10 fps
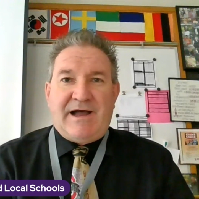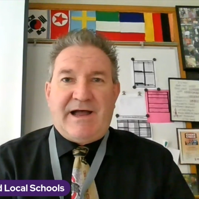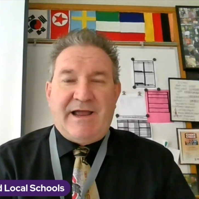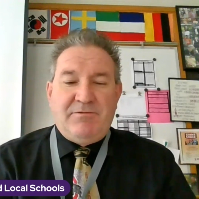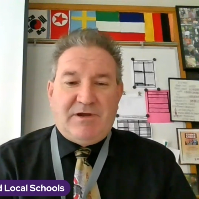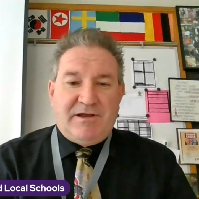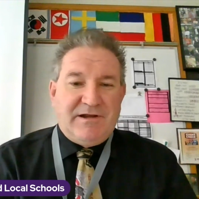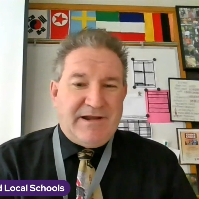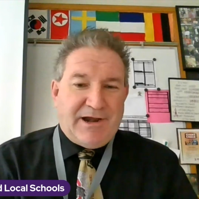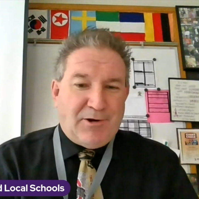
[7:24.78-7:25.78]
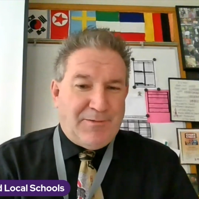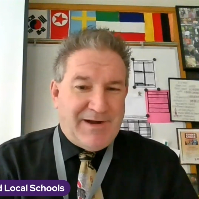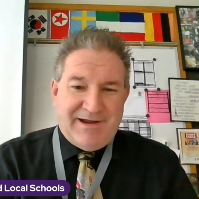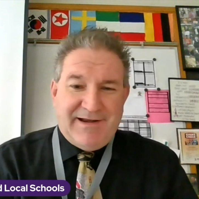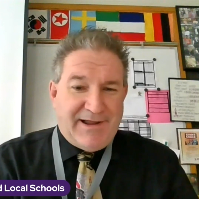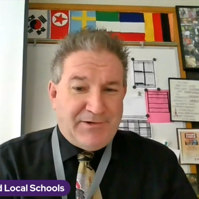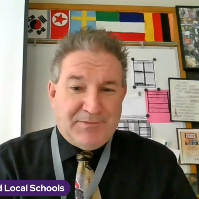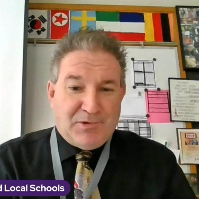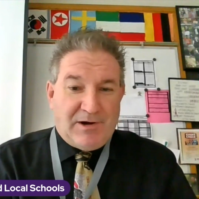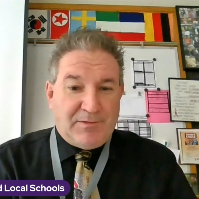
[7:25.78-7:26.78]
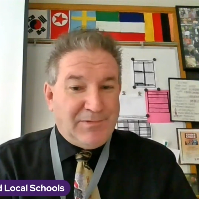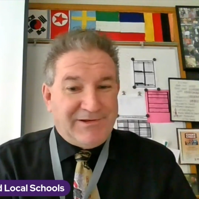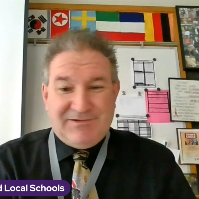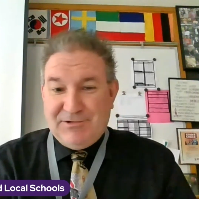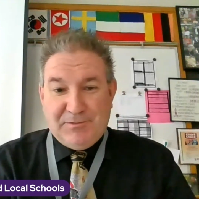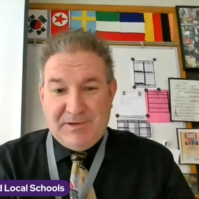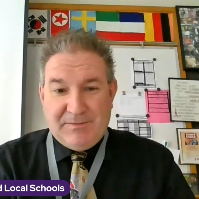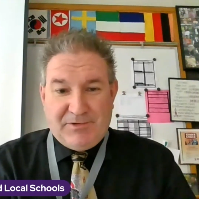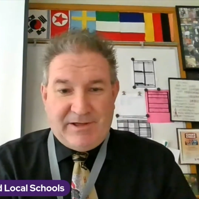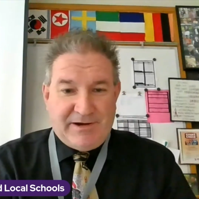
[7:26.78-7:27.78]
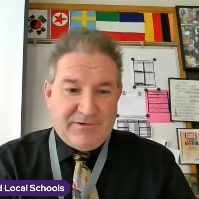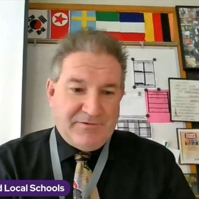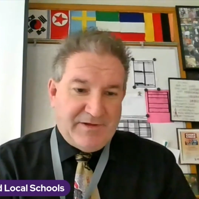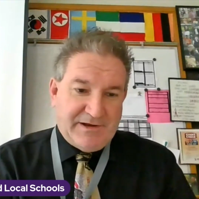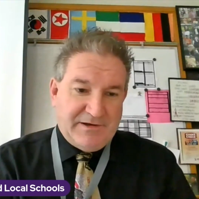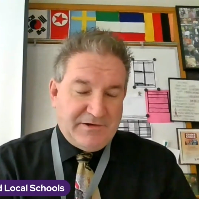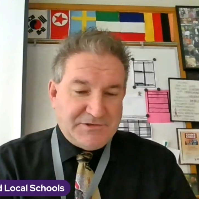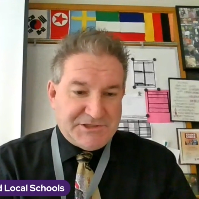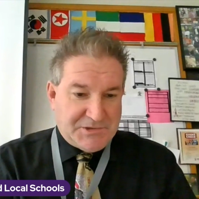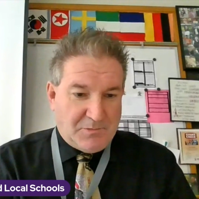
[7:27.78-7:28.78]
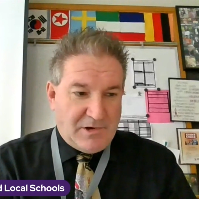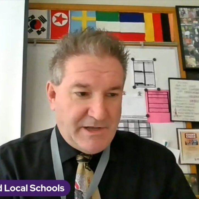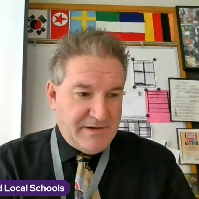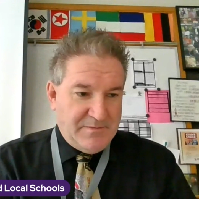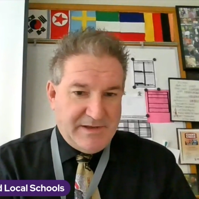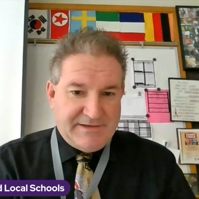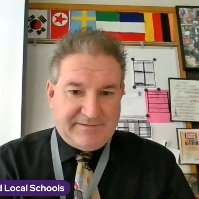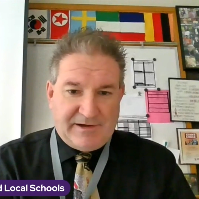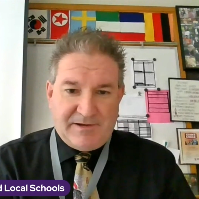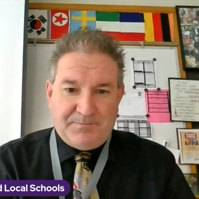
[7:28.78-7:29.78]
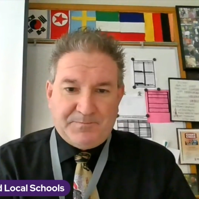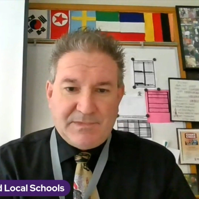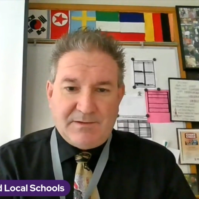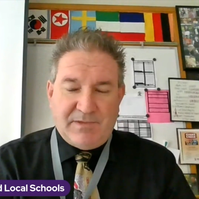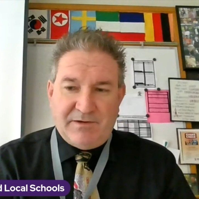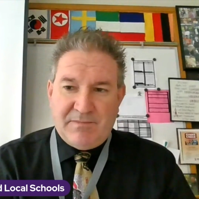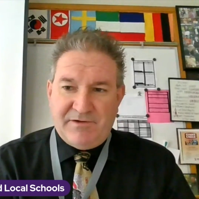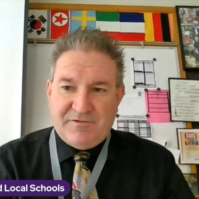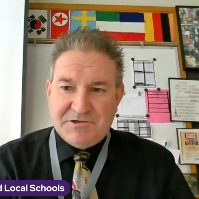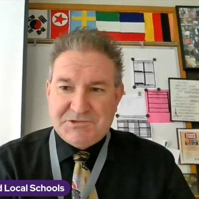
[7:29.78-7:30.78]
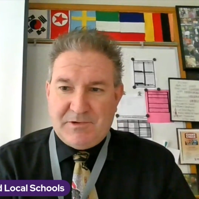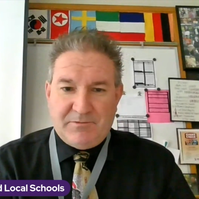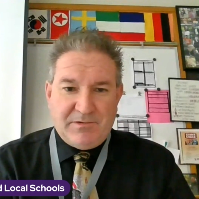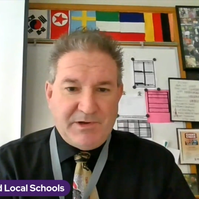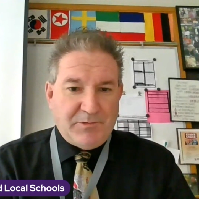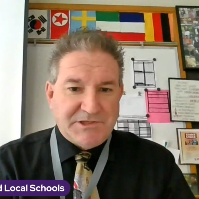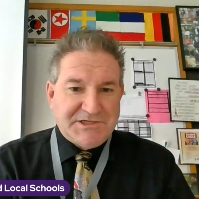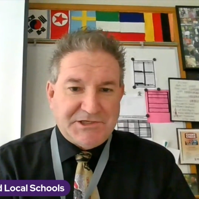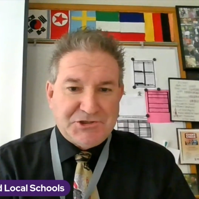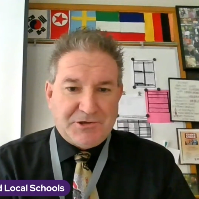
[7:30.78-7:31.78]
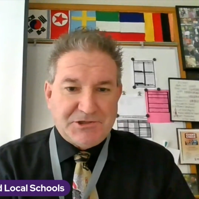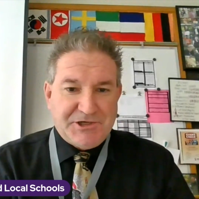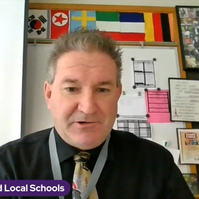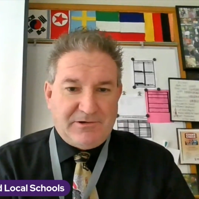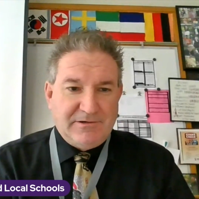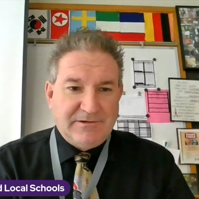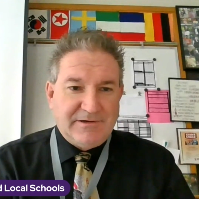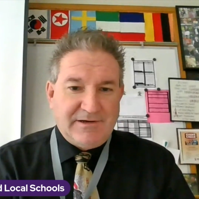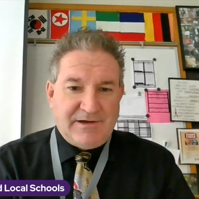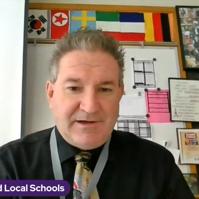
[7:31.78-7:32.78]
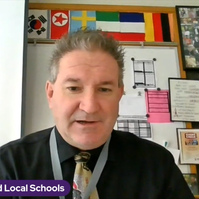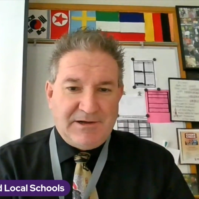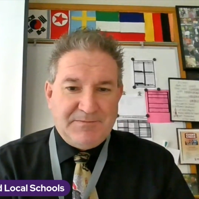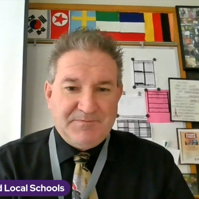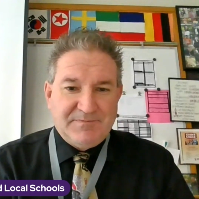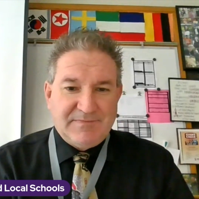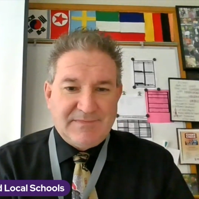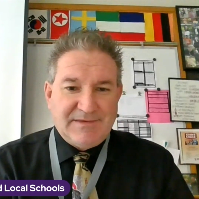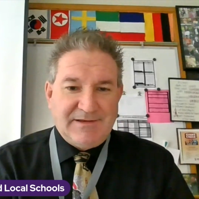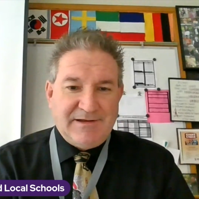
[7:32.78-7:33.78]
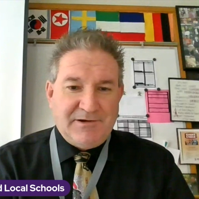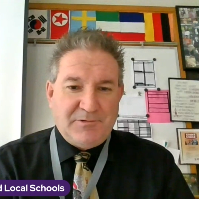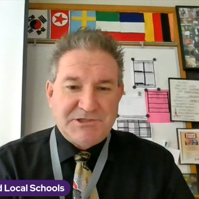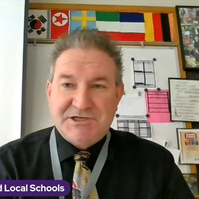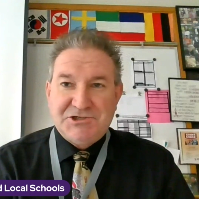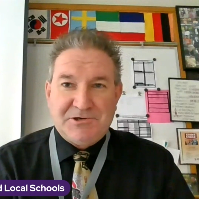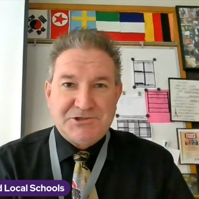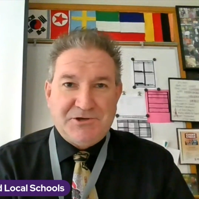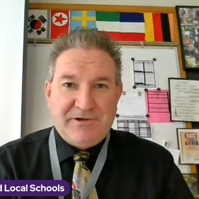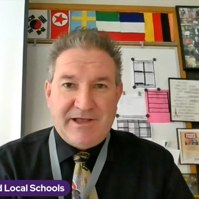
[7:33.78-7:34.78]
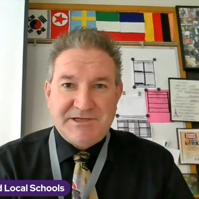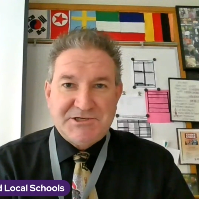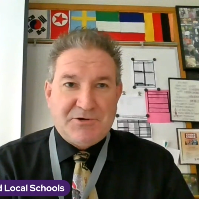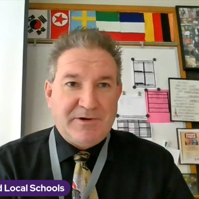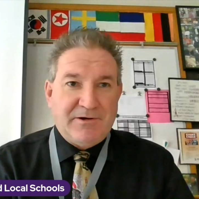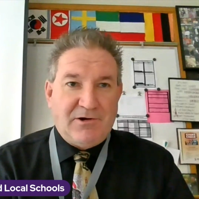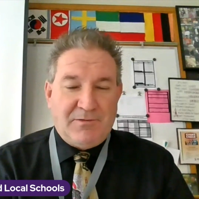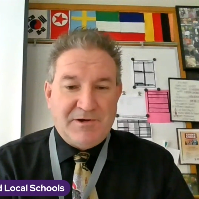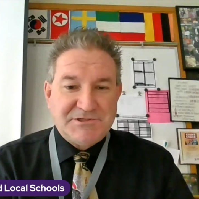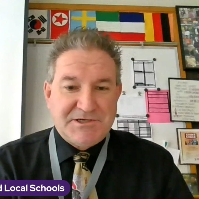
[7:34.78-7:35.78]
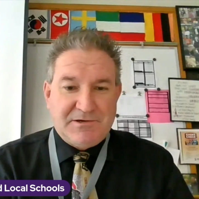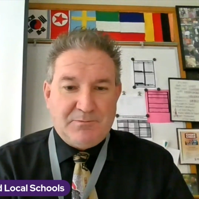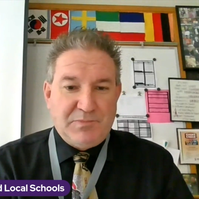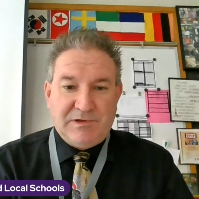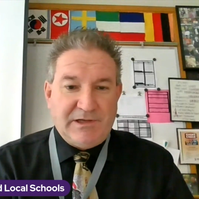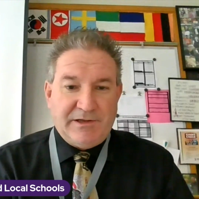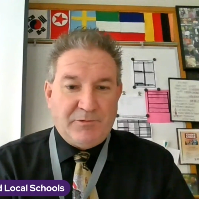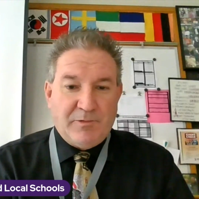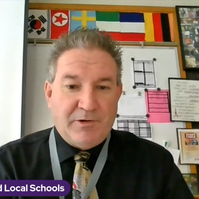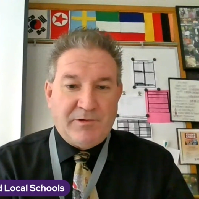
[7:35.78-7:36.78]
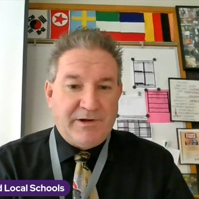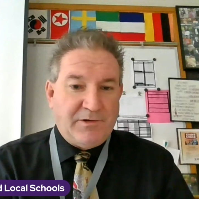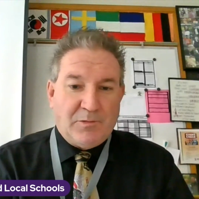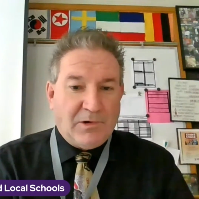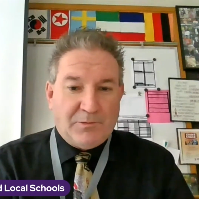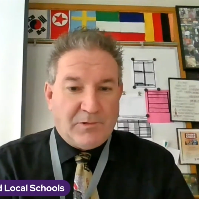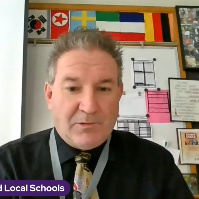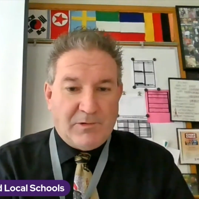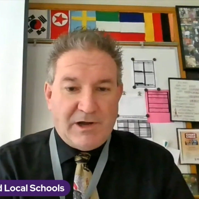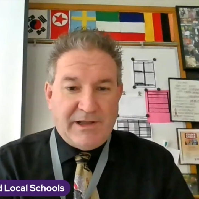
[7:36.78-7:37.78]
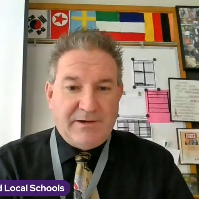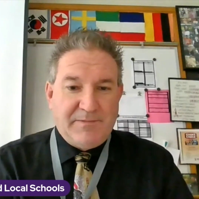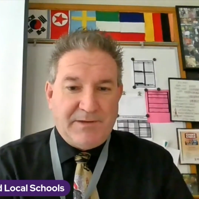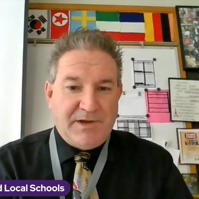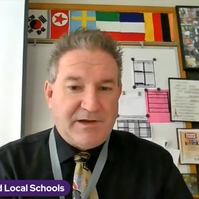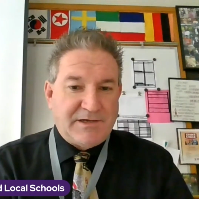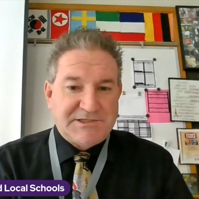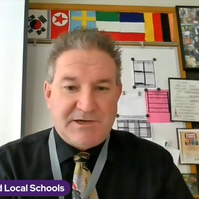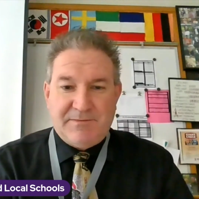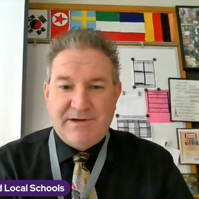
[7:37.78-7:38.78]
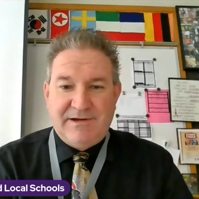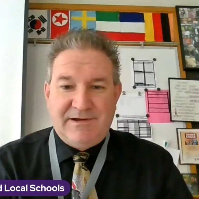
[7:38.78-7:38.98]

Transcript: I could narrow mine down to probably two people. I don't know if I could do just one, but um, my my first one would be Winston Churchill. Um, you know, Winston Churchill had his career almost completely ruined in World War One by making some